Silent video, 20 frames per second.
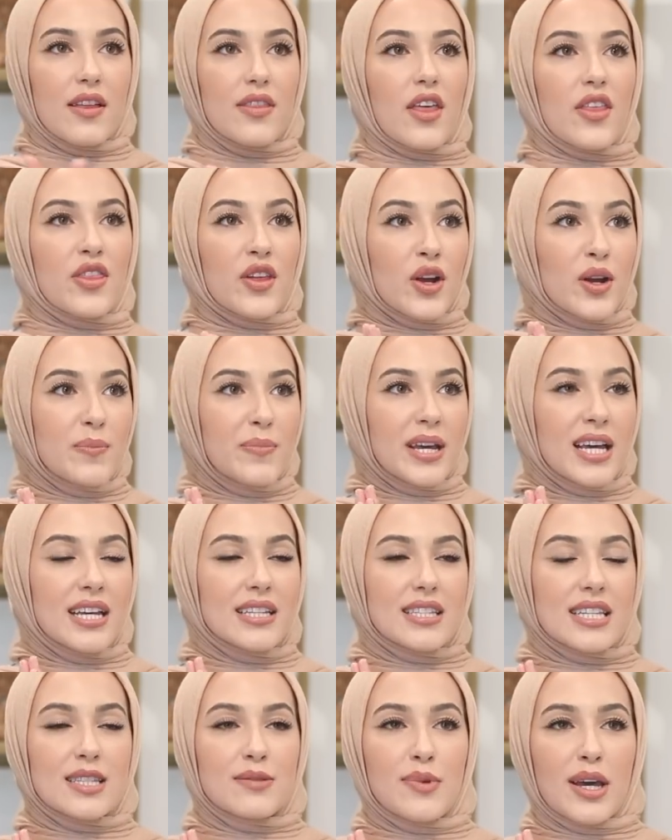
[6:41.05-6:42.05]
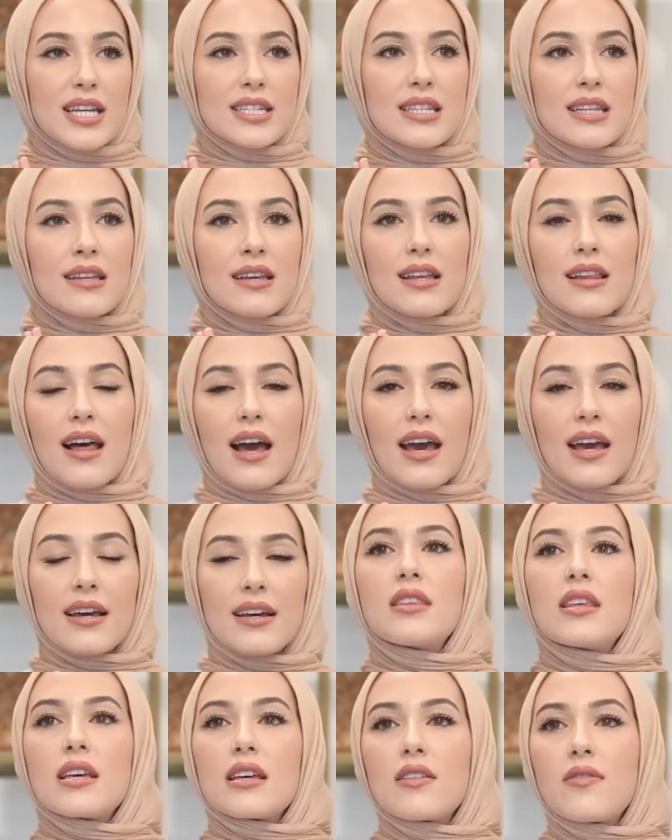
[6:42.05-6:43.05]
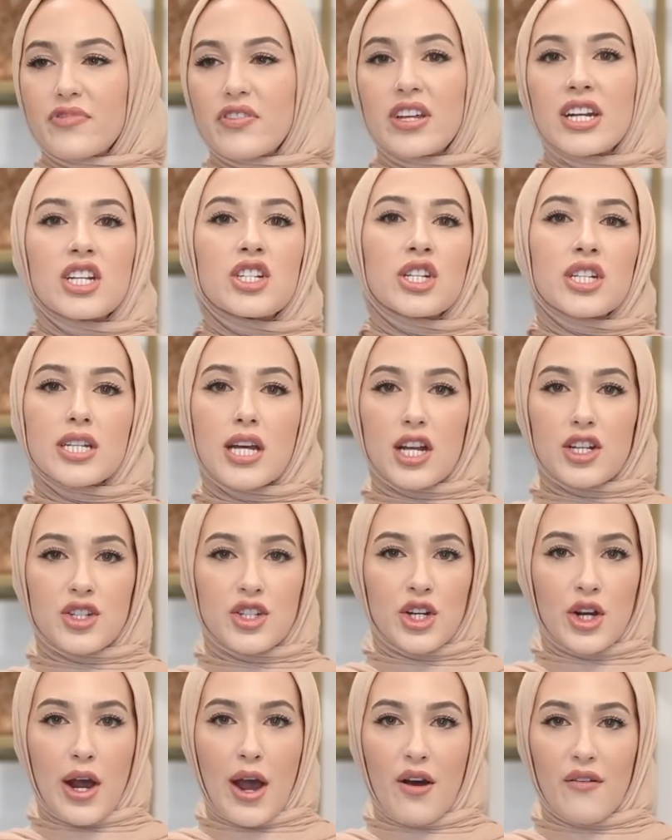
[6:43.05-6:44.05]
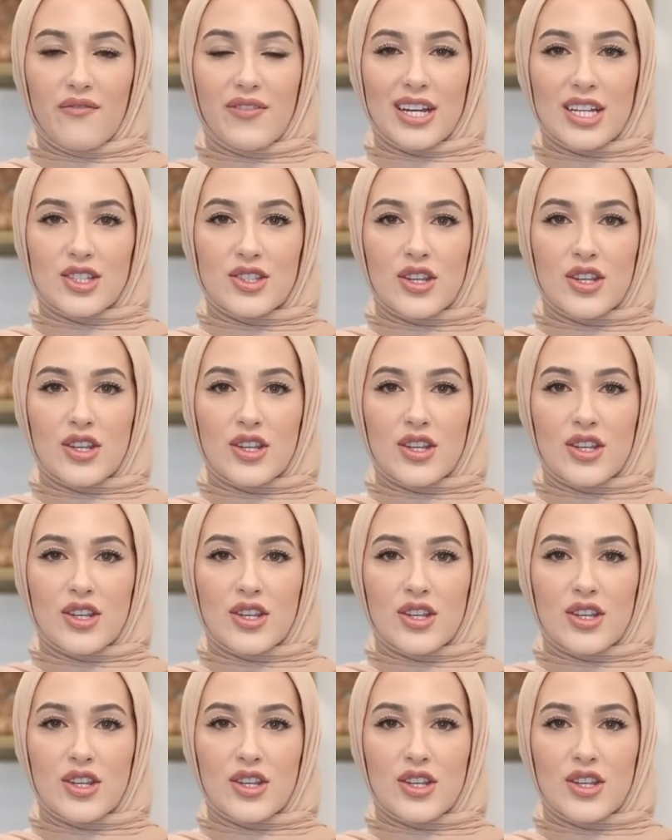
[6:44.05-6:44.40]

The third piece is basically like the finishing touch to your outfit.